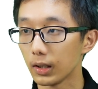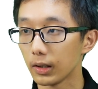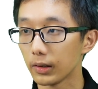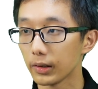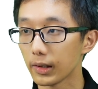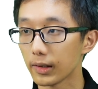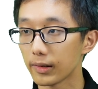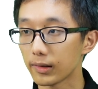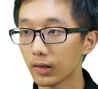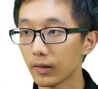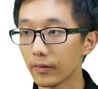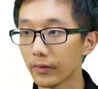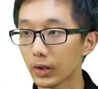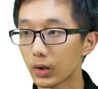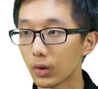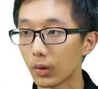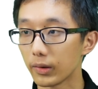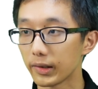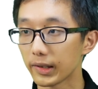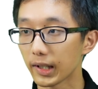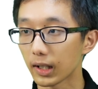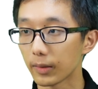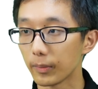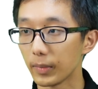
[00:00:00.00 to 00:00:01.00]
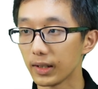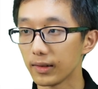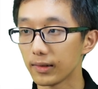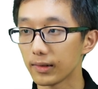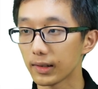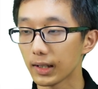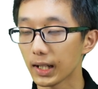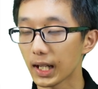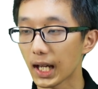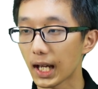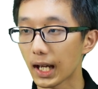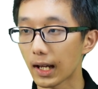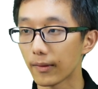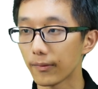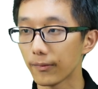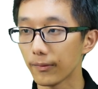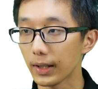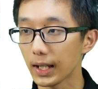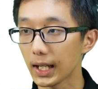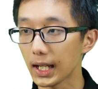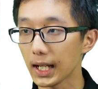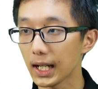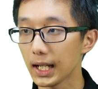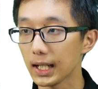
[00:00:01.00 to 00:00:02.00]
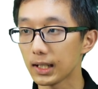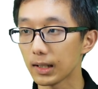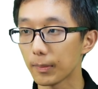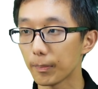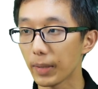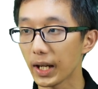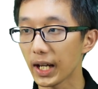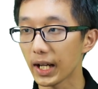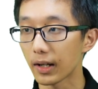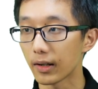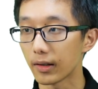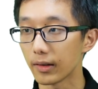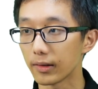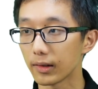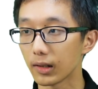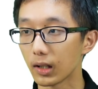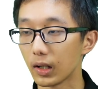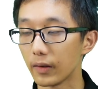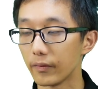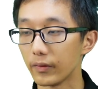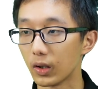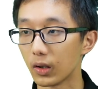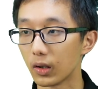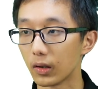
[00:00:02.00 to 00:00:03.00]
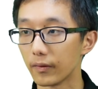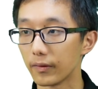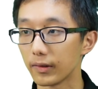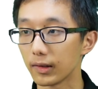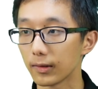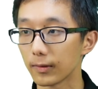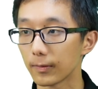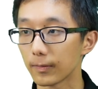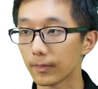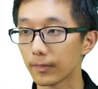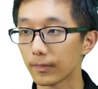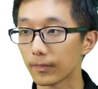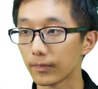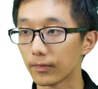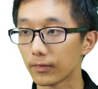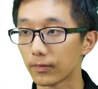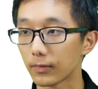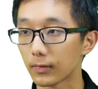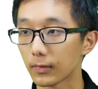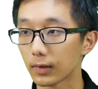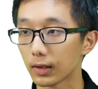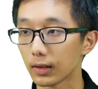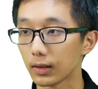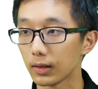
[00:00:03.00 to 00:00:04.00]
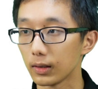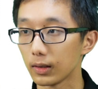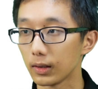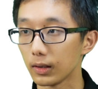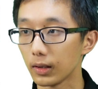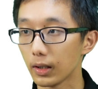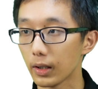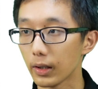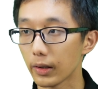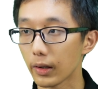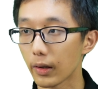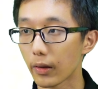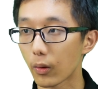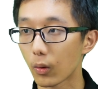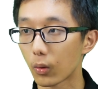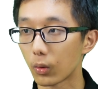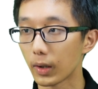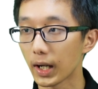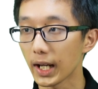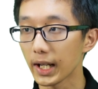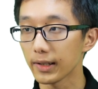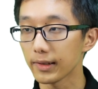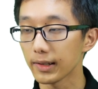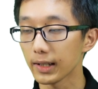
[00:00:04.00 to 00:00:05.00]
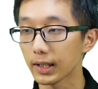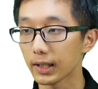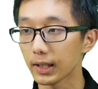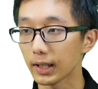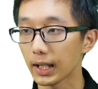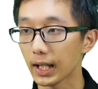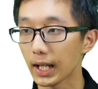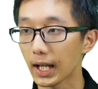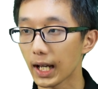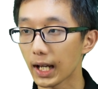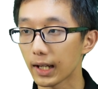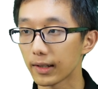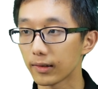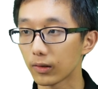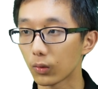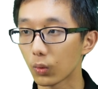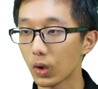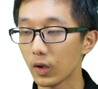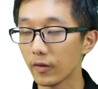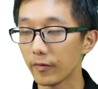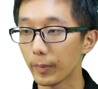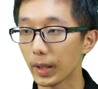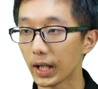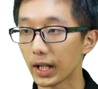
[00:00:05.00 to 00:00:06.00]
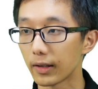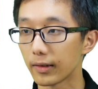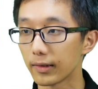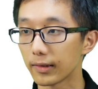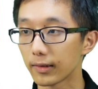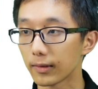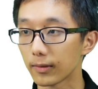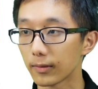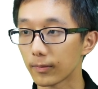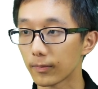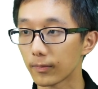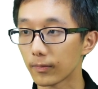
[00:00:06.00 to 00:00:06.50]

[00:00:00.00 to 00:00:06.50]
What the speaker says: The cervical segments have 8 pairs of nerves. The thoracic has 12 pairs.